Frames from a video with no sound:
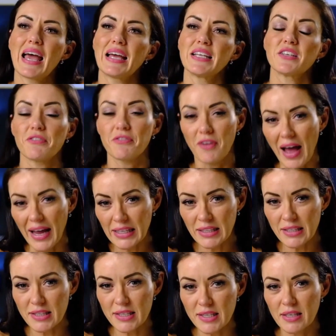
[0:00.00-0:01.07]

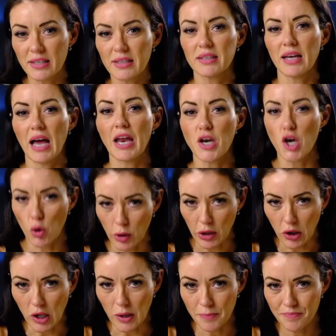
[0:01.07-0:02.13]
defiance and
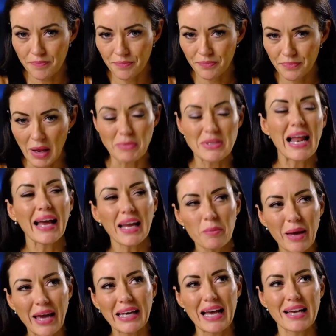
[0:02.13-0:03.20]
know-it-all. I was lying in
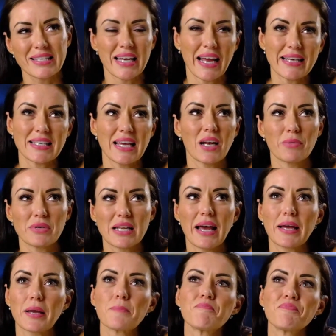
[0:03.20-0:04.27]
bed last night and I was like,
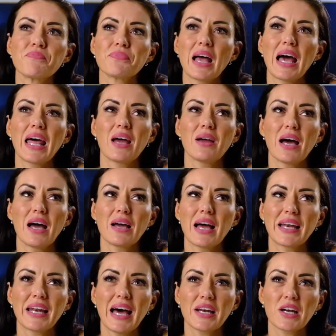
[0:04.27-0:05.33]
and I'd
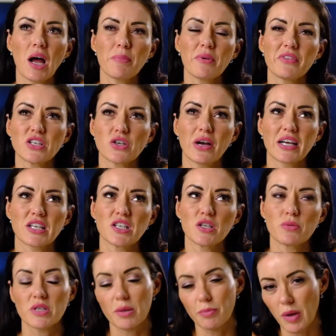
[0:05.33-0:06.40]
had a couple of interactions
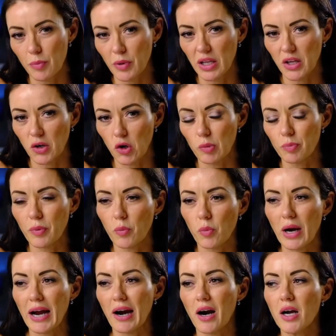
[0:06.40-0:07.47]
with some people in the group
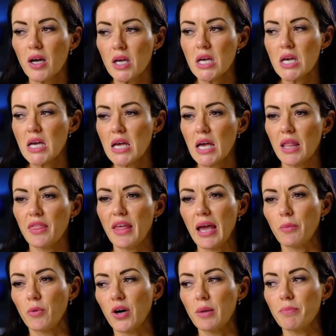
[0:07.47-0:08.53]
where they
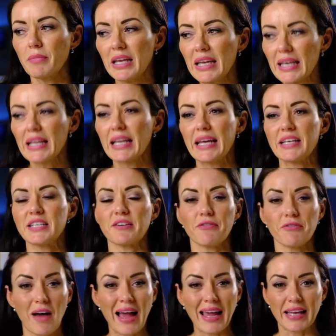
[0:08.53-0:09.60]
were immediately
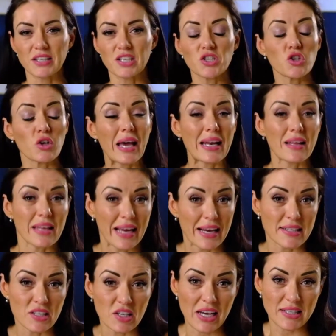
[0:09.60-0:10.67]
defiant to anything I
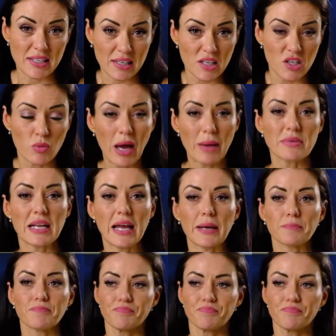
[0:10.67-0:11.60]
suggested. So I was like,